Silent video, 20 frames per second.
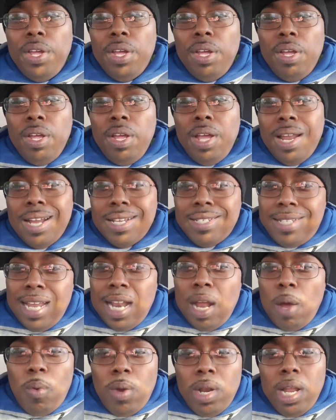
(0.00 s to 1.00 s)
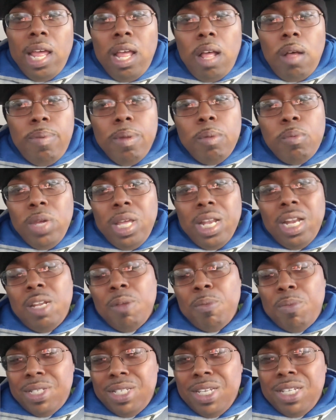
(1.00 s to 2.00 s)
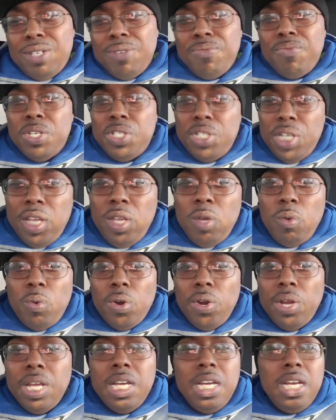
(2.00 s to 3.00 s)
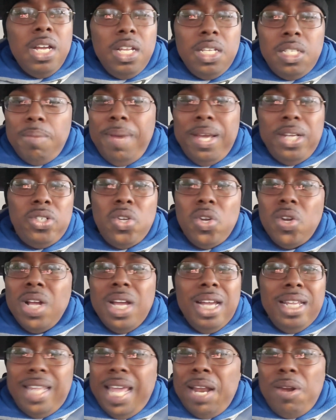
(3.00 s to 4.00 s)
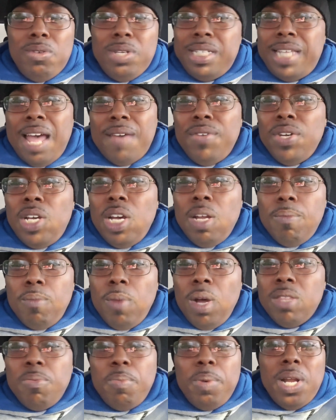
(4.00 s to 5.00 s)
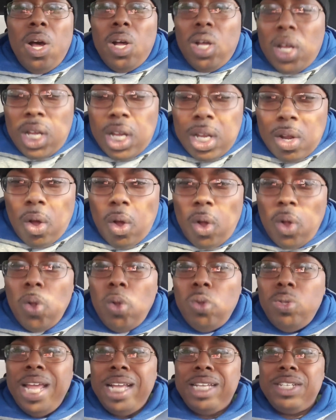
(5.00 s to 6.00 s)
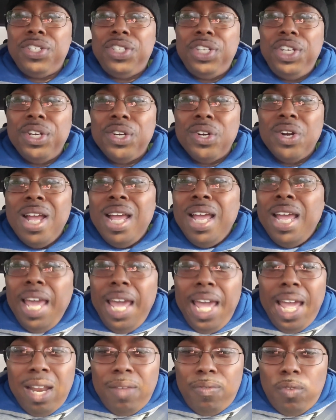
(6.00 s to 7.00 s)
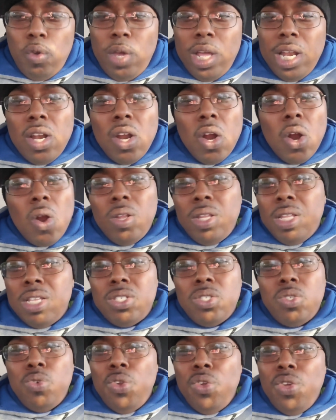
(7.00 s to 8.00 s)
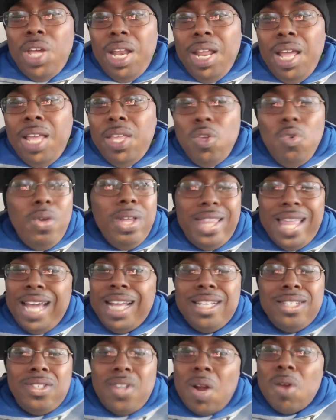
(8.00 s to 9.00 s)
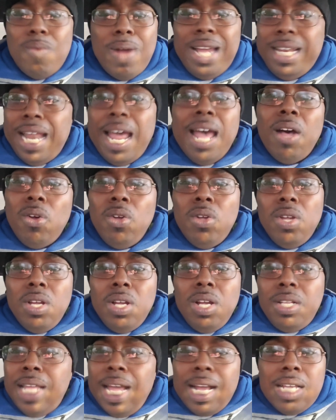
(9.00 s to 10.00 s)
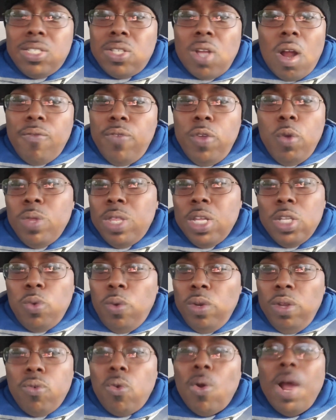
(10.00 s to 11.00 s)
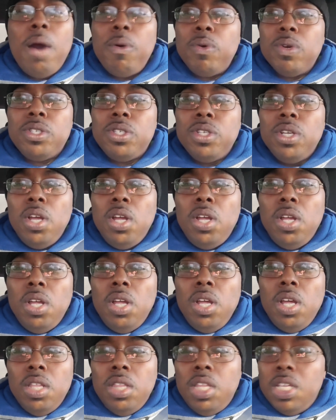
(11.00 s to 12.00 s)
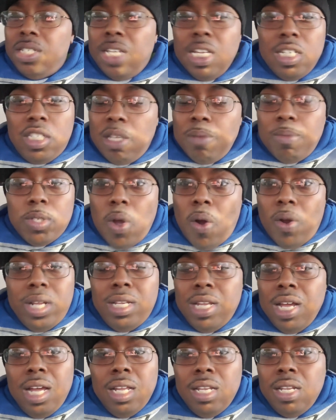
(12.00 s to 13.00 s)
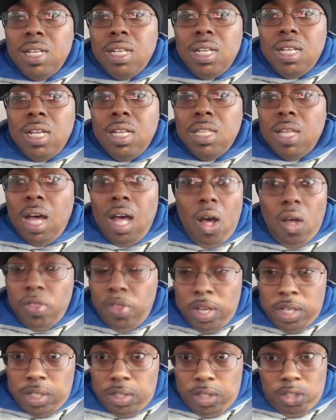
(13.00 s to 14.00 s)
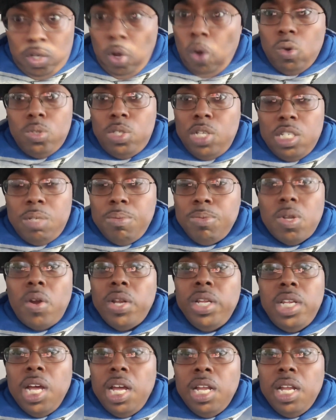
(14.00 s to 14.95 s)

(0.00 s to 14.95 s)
And I said, I want to help people get into position for January to make sure they don't just have a good month, but a good whole next year. And if you get in early, the sooner you get in, you could, that can start right now. That can start for you within 24 hours. The system is already done. The, the total system is already